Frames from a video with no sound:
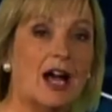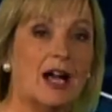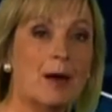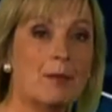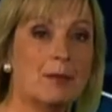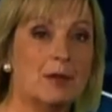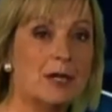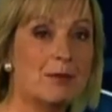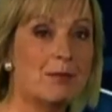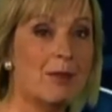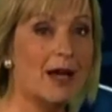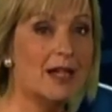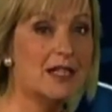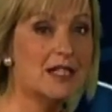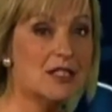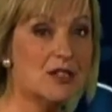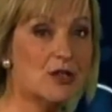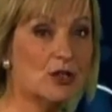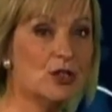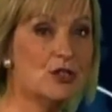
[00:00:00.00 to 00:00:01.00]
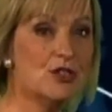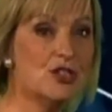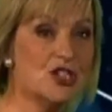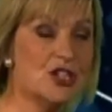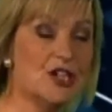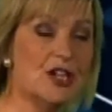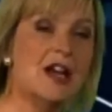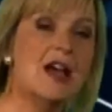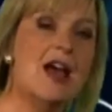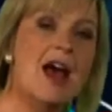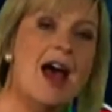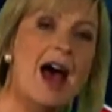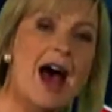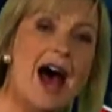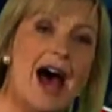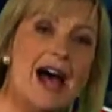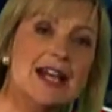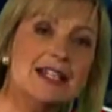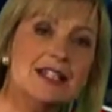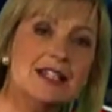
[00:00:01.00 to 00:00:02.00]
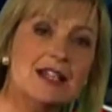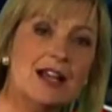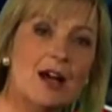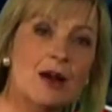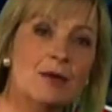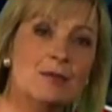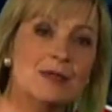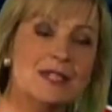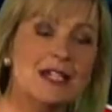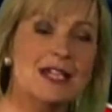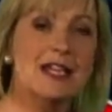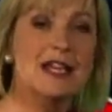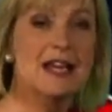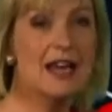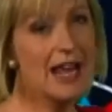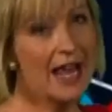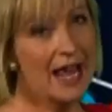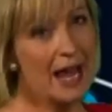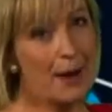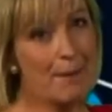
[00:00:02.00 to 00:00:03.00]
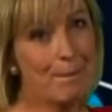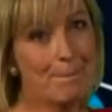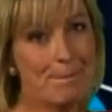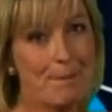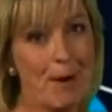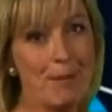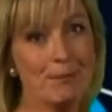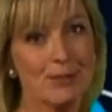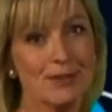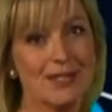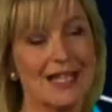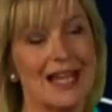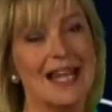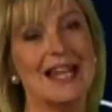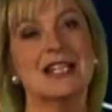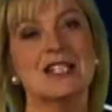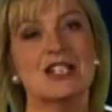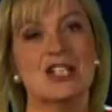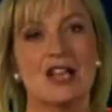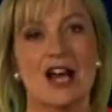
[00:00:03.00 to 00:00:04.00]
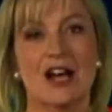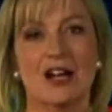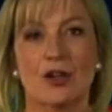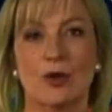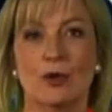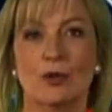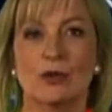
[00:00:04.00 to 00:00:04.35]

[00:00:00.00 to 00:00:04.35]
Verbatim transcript: accompanied by this occlusion. As it comes in, it bumps into that